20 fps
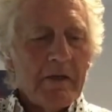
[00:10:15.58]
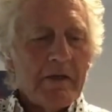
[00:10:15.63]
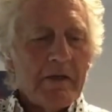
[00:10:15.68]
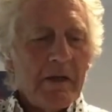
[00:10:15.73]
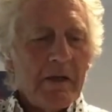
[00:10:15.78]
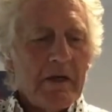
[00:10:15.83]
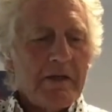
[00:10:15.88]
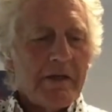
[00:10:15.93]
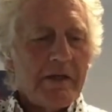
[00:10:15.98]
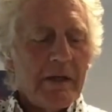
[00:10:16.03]

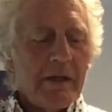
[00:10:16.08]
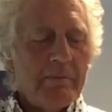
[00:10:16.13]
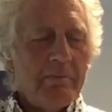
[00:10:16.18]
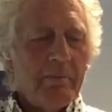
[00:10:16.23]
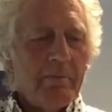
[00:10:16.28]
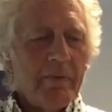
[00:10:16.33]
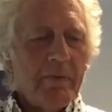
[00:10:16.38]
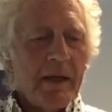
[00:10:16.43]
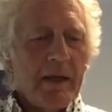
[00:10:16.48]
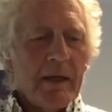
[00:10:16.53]
So I
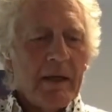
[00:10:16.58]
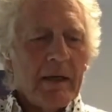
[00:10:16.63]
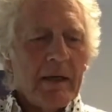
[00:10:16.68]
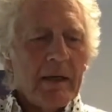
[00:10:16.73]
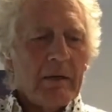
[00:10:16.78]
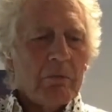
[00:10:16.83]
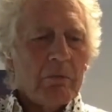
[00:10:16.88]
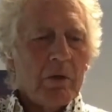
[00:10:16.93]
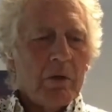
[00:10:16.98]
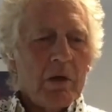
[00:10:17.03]
said,
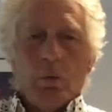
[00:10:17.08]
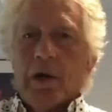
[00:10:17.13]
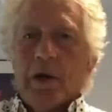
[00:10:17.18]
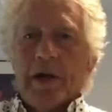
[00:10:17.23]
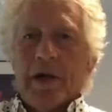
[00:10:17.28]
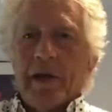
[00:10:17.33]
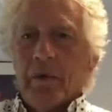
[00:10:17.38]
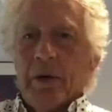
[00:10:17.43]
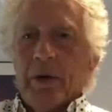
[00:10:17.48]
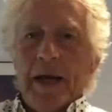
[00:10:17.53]
"Well,
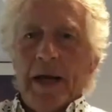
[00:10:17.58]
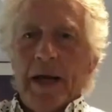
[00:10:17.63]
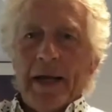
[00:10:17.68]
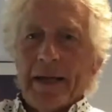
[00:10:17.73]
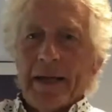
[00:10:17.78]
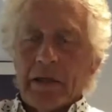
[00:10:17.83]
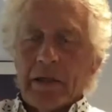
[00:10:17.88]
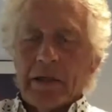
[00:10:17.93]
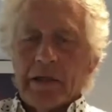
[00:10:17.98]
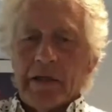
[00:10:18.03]
what do you
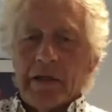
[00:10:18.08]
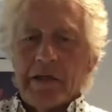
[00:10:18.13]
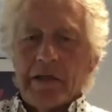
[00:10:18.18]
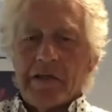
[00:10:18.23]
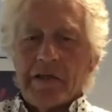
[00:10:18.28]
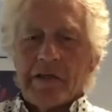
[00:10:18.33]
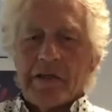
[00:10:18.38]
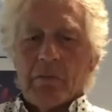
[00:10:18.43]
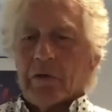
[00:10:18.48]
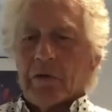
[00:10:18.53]
reckon?" And he
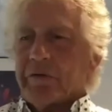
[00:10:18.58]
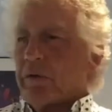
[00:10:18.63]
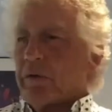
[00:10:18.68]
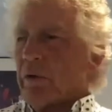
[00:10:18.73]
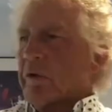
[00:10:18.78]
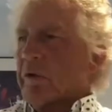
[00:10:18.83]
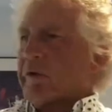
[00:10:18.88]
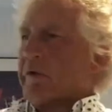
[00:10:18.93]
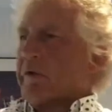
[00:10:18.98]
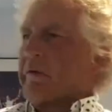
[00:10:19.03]
said, "Well,
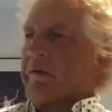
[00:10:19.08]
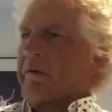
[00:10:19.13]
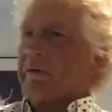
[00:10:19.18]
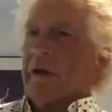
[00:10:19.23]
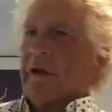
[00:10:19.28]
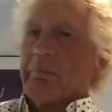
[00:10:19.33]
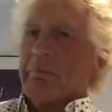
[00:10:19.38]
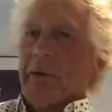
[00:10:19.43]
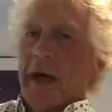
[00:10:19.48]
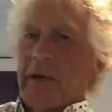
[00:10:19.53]
talk to
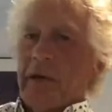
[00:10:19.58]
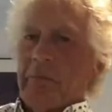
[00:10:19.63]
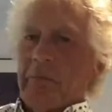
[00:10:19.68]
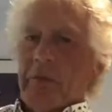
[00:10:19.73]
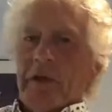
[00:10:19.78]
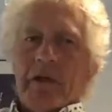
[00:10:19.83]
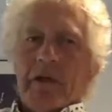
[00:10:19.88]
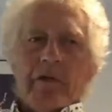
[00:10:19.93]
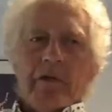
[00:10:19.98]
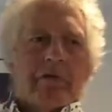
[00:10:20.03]
Vic
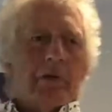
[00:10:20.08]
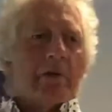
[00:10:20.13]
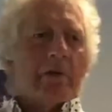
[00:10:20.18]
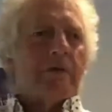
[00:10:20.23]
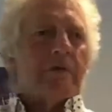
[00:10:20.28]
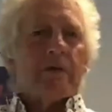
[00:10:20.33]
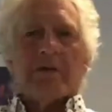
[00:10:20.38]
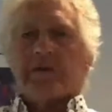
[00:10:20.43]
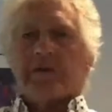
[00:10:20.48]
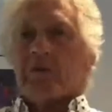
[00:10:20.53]
Bateman and
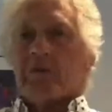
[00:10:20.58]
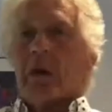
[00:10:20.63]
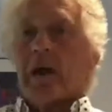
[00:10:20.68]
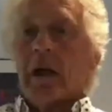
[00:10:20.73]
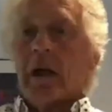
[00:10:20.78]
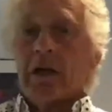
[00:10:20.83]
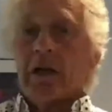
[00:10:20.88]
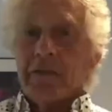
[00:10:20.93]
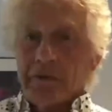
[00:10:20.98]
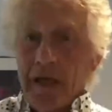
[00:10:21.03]
talk to this
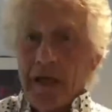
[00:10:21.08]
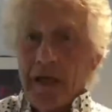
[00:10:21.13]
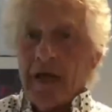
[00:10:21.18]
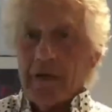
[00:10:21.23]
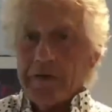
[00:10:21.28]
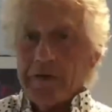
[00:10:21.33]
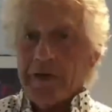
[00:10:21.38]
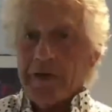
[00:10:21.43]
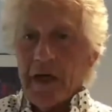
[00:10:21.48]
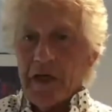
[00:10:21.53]
one,
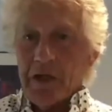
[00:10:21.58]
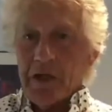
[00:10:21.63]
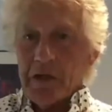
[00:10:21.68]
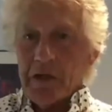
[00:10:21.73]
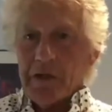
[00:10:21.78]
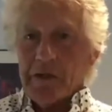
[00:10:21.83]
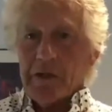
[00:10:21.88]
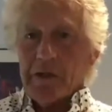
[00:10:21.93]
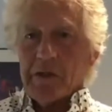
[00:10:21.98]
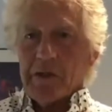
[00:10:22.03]
sales
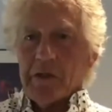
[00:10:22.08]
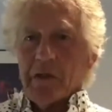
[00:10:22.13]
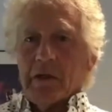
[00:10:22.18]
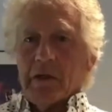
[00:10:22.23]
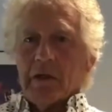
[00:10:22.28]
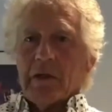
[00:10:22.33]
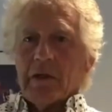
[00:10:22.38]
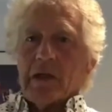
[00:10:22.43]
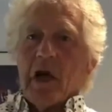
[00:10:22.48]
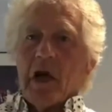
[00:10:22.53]
agents that
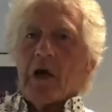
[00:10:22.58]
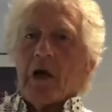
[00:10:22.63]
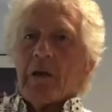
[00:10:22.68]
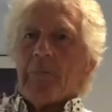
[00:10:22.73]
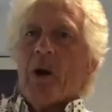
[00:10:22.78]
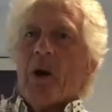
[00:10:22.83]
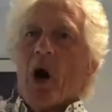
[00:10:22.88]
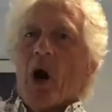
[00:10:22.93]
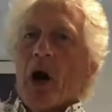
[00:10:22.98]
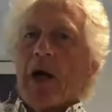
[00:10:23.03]
are going
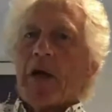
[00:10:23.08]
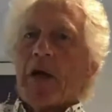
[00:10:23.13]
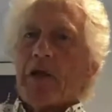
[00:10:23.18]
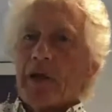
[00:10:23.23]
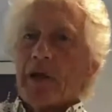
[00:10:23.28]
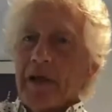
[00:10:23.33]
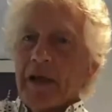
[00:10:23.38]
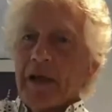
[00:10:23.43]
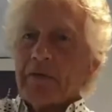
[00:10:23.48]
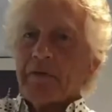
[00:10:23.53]
to buy
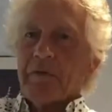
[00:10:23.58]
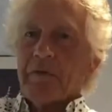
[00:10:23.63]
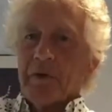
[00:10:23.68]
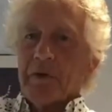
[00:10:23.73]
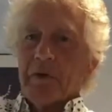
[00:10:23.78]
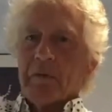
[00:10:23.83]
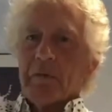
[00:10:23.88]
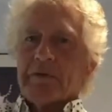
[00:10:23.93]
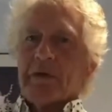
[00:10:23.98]
your next film."